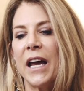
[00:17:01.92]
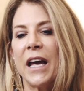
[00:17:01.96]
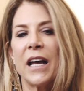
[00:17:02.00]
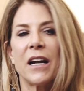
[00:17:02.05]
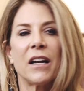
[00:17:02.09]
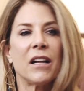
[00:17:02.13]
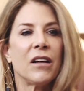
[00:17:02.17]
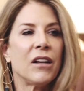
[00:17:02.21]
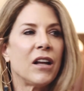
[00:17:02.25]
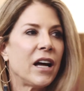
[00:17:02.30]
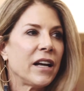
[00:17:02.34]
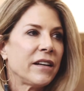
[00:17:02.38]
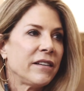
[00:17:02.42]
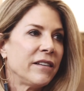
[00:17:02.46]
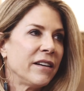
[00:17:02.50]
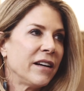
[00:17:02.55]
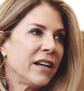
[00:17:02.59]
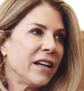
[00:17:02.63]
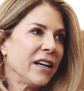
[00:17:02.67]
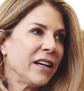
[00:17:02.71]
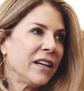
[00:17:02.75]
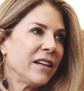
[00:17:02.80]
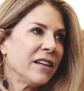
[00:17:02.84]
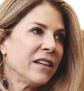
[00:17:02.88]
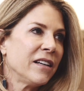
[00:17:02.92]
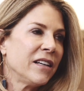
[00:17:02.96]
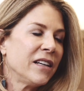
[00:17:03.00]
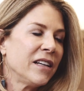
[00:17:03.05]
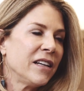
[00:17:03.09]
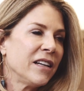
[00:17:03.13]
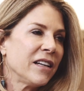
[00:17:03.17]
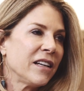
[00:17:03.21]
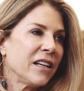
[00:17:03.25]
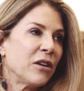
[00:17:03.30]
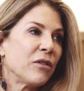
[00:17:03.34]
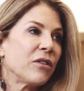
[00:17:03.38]
and a latte,
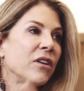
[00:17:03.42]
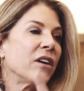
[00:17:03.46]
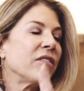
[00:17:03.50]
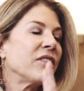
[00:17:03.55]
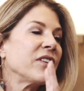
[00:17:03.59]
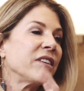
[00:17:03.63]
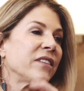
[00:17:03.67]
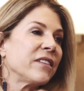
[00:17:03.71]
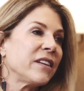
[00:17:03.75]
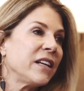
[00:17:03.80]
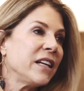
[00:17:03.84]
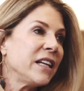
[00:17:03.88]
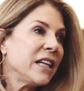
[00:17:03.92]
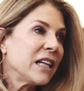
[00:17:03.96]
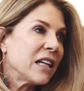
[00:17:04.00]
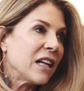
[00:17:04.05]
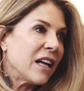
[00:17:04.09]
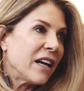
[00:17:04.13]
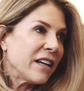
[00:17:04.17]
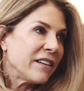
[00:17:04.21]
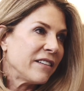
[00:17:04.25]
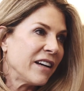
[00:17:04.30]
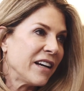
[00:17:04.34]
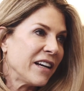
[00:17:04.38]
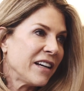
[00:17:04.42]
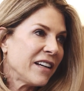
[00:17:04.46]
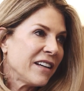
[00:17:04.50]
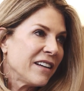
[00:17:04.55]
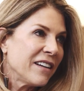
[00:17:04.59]
and they'll have a skinny latte,